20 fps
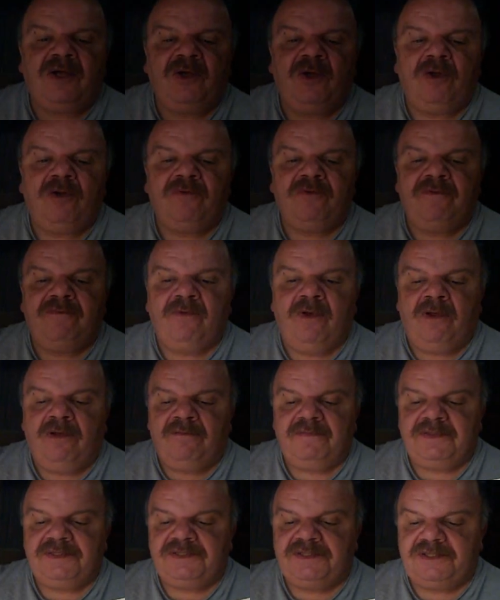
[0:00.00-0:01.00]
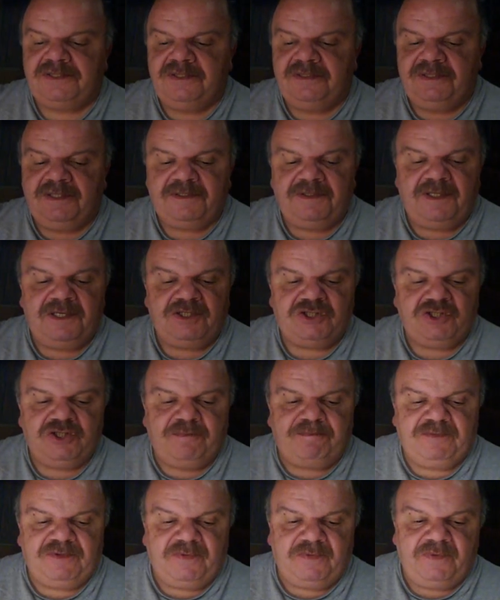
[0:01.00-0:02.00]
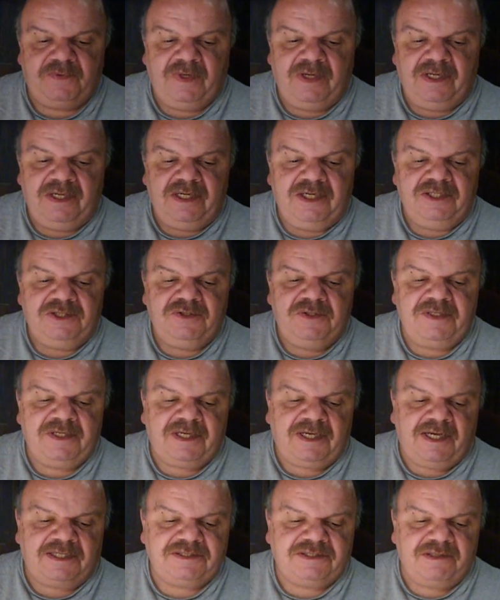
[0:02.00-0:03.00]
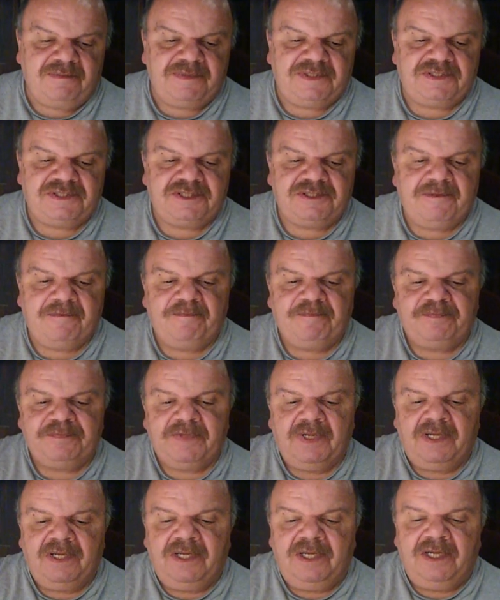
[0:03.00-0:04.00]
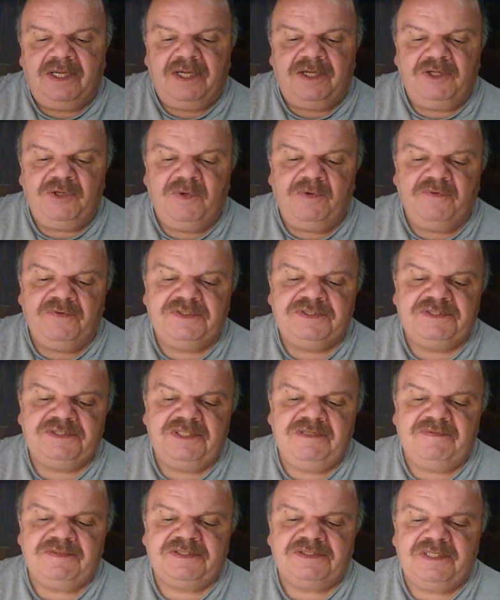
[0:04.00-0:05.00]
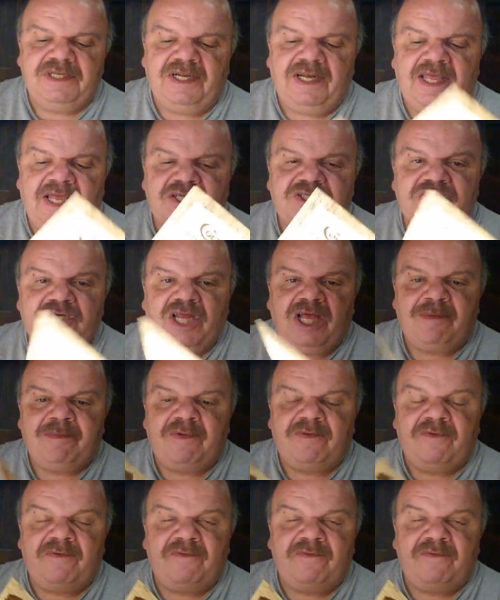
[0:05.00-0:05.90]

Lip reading: Colt revolvers they ship to their customers. You would receive a Single Action Army